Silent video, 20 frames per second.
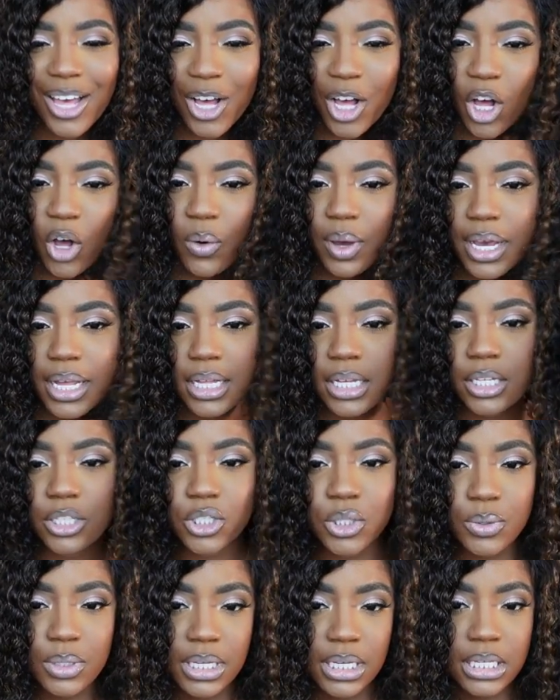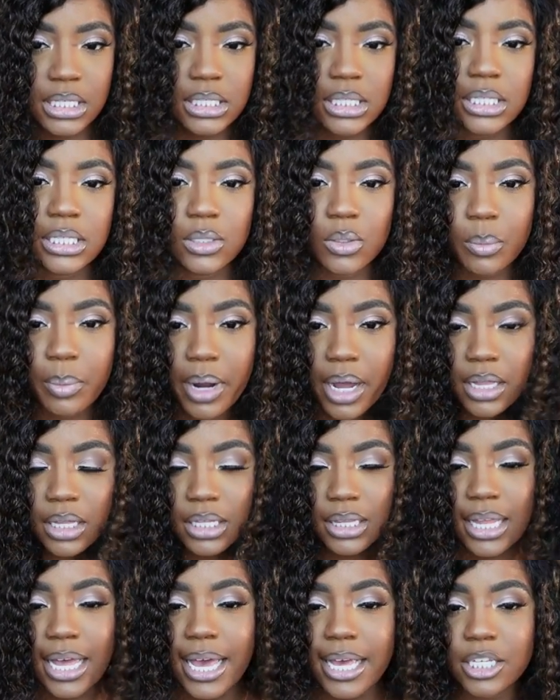Go ahead and get you this. This will
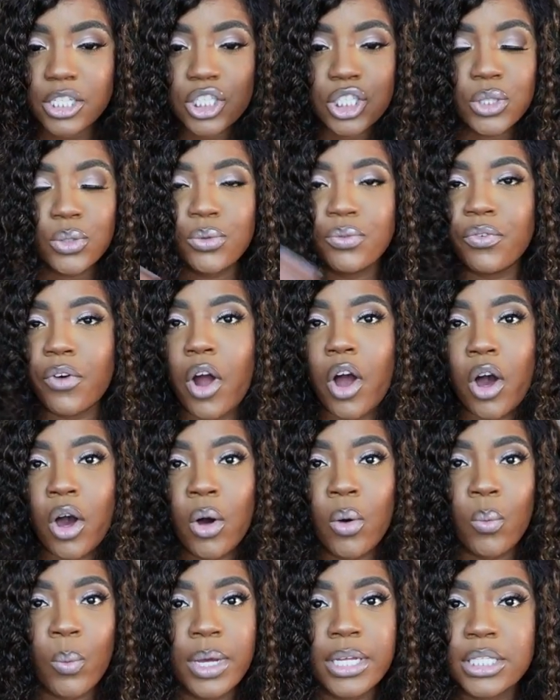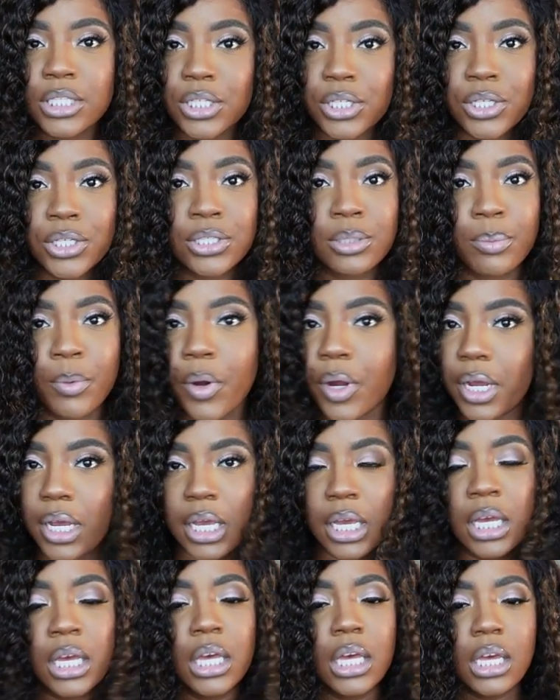probably last you fall, winter,
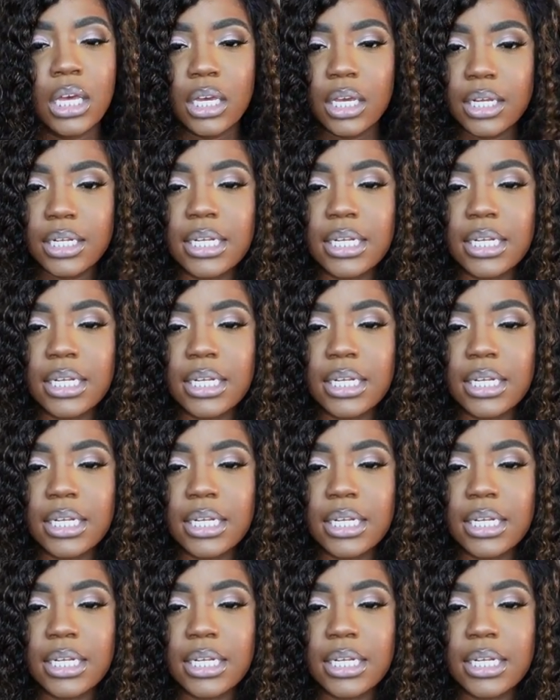spring. It